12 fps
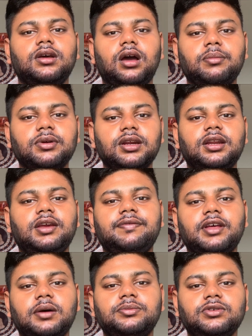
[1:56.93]
I'm going to leave
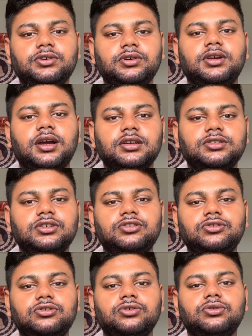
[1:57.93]
that up to you guys to
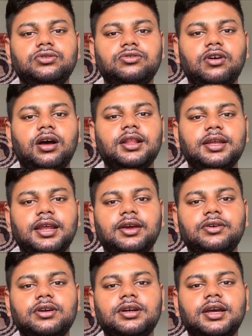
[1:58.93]
do trial and
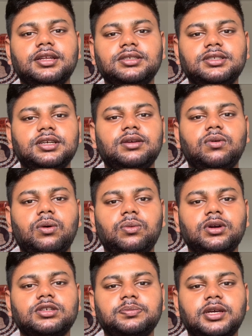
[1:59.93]
error and see what
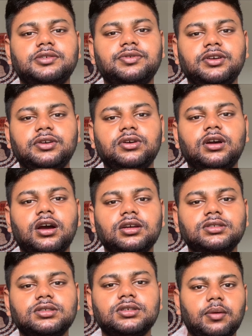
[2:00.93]
works best for you
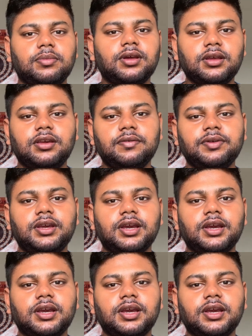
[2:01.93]
guys. But I'm going to give you